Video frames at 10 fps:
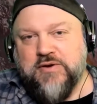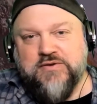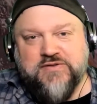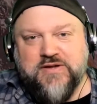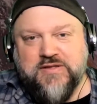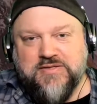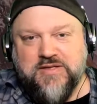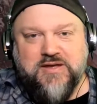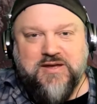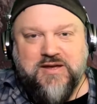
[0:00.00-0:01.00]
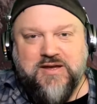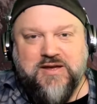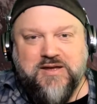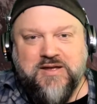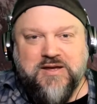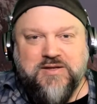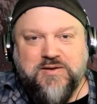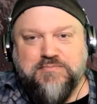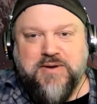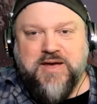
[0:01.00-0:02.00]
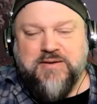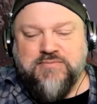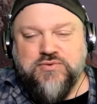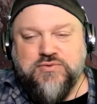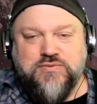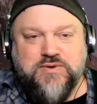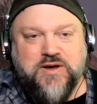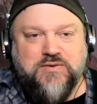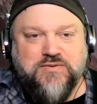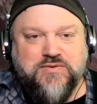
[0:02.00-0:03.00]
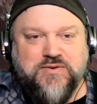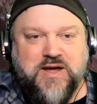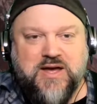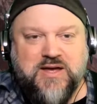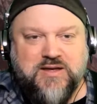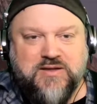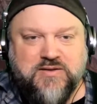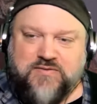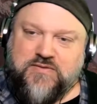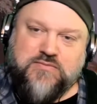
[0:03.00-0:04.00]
Are you saying that there's a bad moon on the rise?